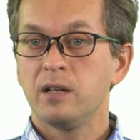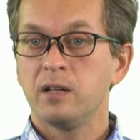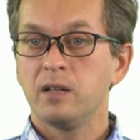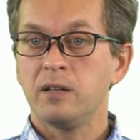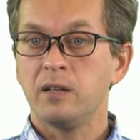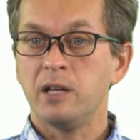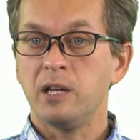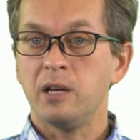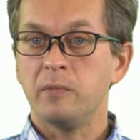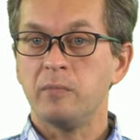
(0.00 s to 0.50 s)

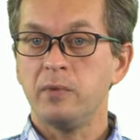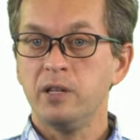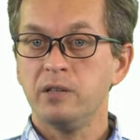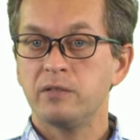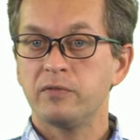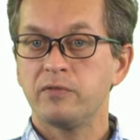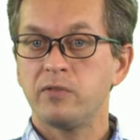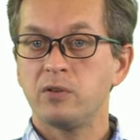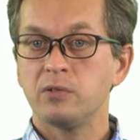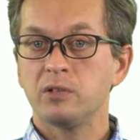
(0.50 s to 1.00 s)
They emit
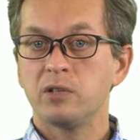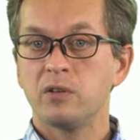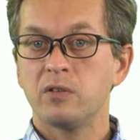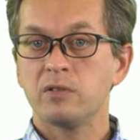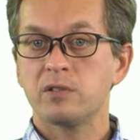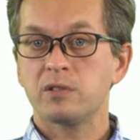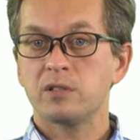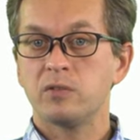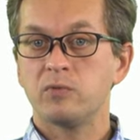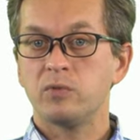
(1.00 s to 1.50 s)

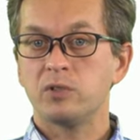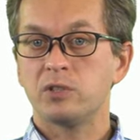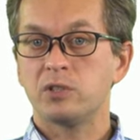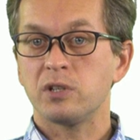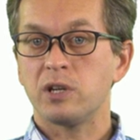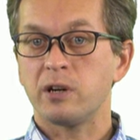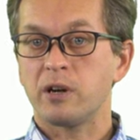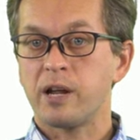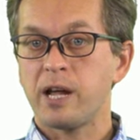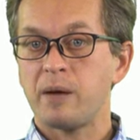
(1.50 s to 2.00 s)
photons, which
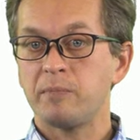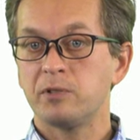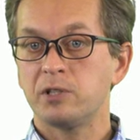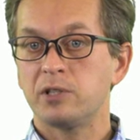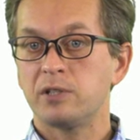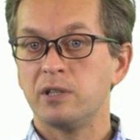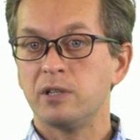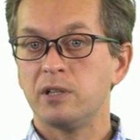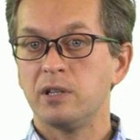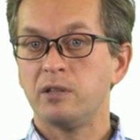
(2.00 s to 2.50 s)
are
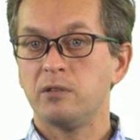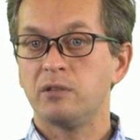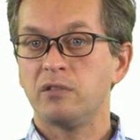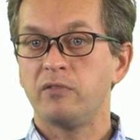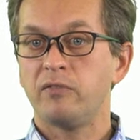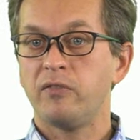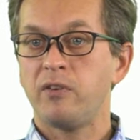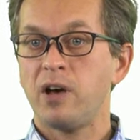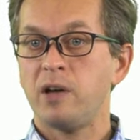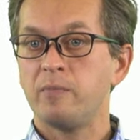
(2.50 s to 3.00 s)
captured into the
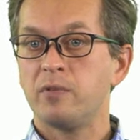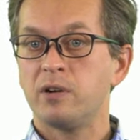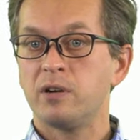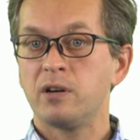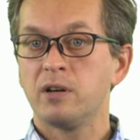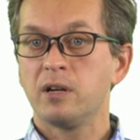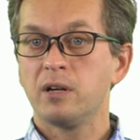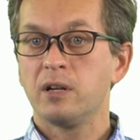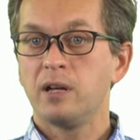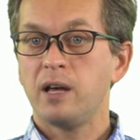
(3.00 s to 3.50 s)
fiber,
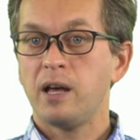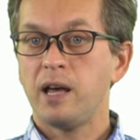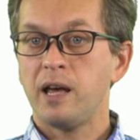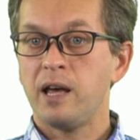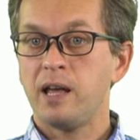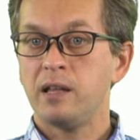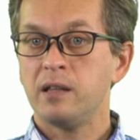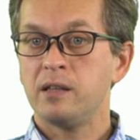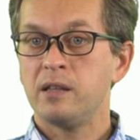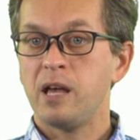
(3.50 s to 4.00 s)

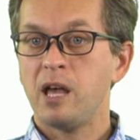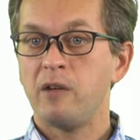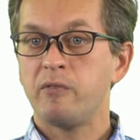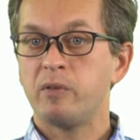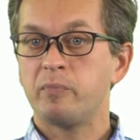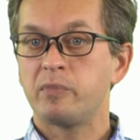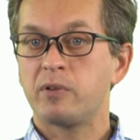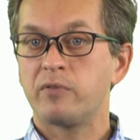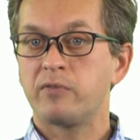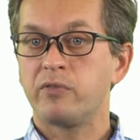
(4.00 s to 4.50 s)
and then we
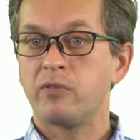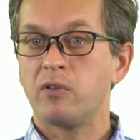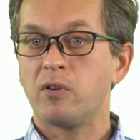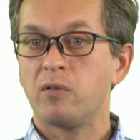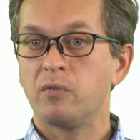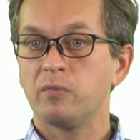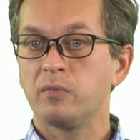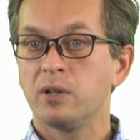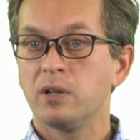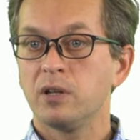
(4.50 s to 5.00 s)

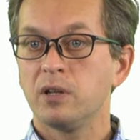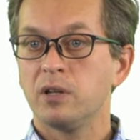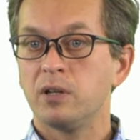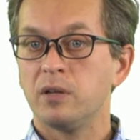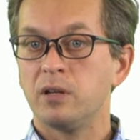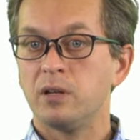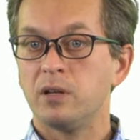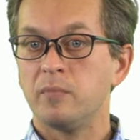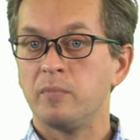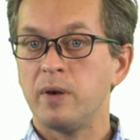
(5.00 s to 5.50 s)
perform a
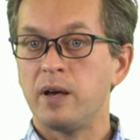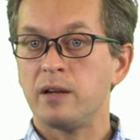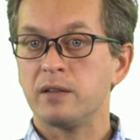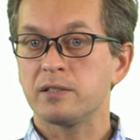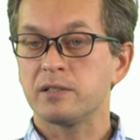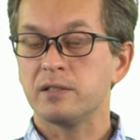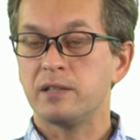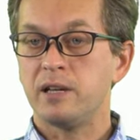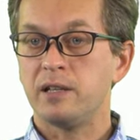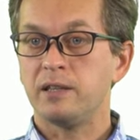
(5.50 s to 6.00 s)
uh, Bell
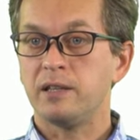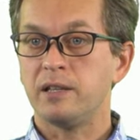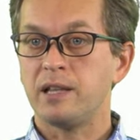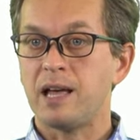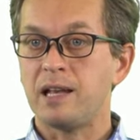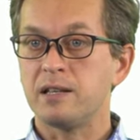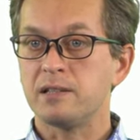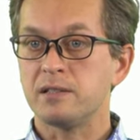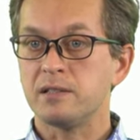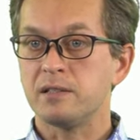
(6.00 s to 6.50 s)
state
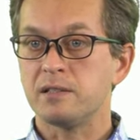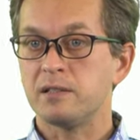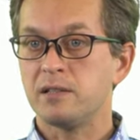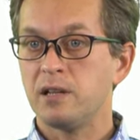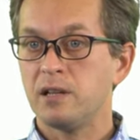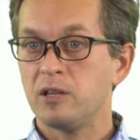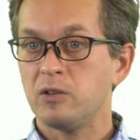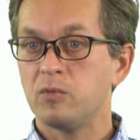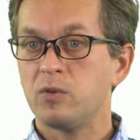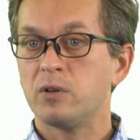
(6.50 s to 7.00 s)
analysis. In
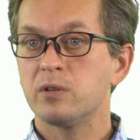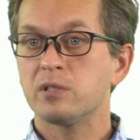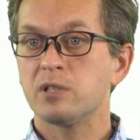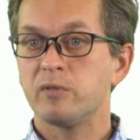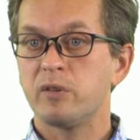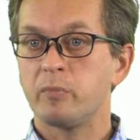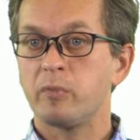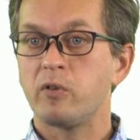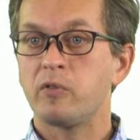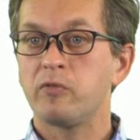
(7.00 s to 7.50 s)
other words, we
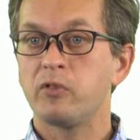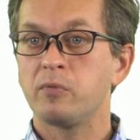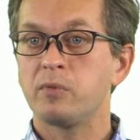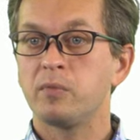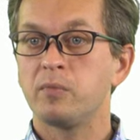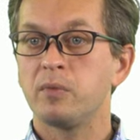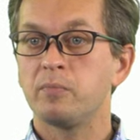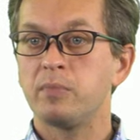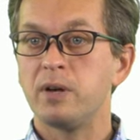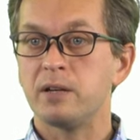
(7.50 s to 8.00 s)

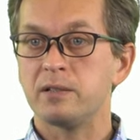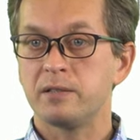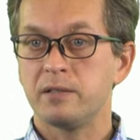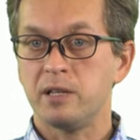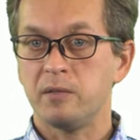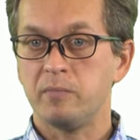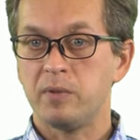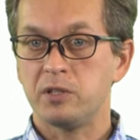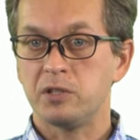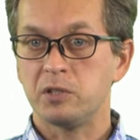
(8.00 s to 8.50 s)
perform a Bell
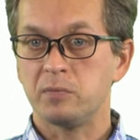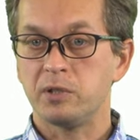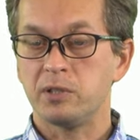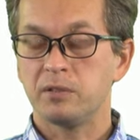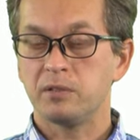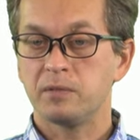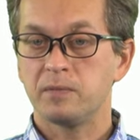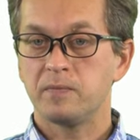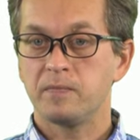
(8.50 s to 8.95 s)
state measurement.